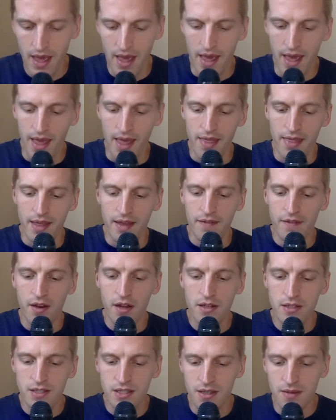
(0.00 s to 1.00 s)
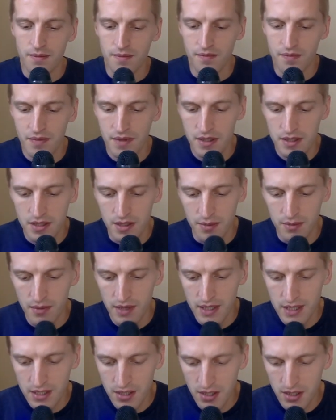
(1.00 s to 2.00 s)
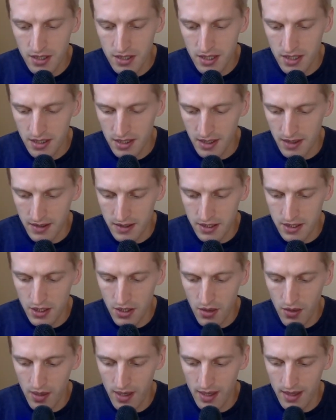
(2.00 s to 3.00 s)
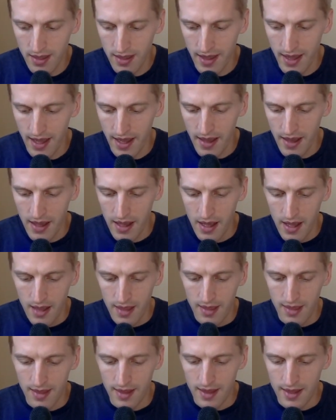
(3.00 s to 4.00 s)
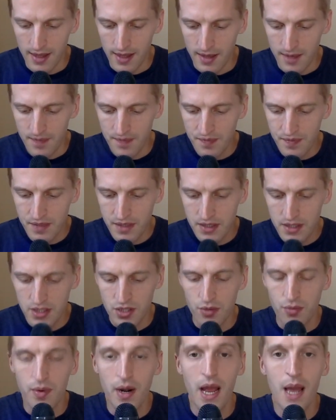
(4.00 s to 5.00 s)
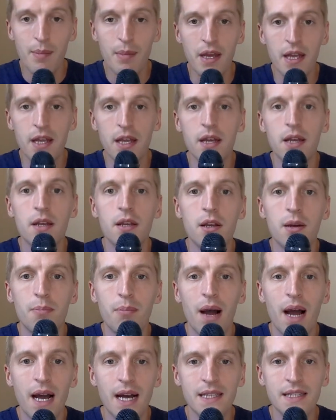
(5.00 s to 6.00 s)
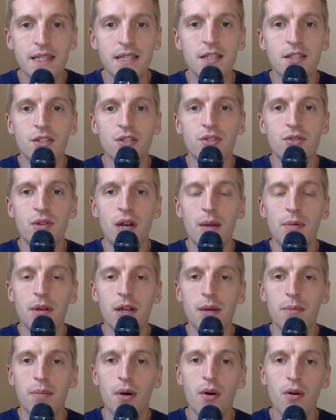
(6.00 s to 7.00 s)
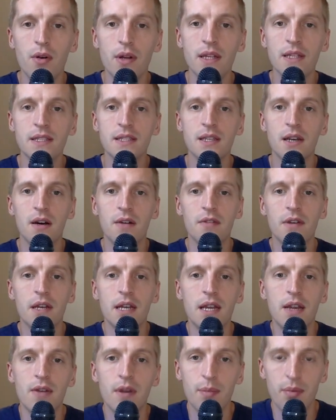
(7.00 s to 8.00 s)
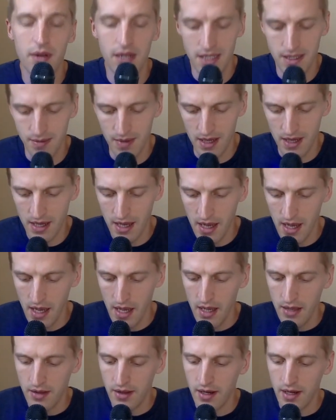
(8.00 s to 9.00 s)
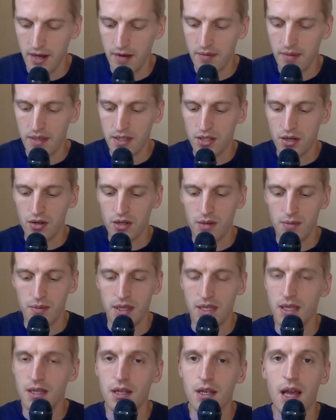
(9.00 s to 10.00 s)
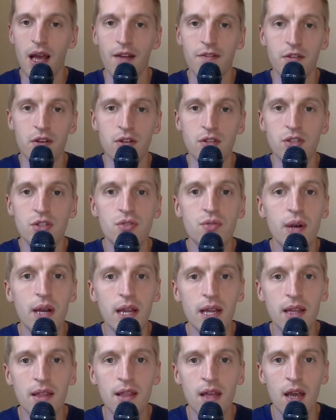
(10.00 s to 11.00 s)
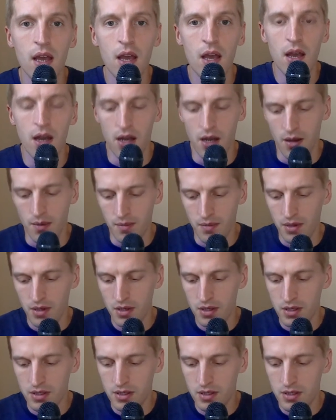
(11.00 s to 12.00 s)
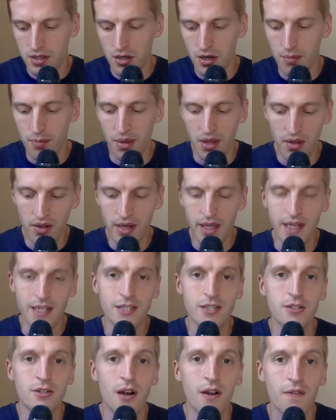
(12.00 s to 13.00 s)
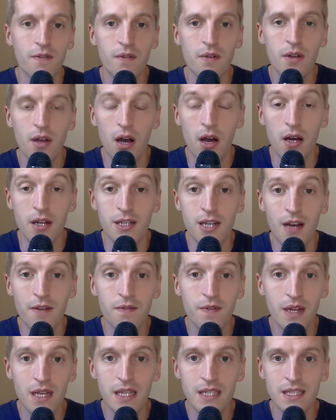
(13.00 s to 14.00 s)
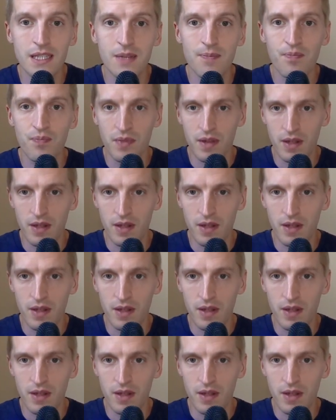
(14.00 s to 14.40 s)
And they've done some research, and they're showing that the ceramic composites, the ceramic components of a knee replacement, they've been shown to have good strength, good durability and toughness,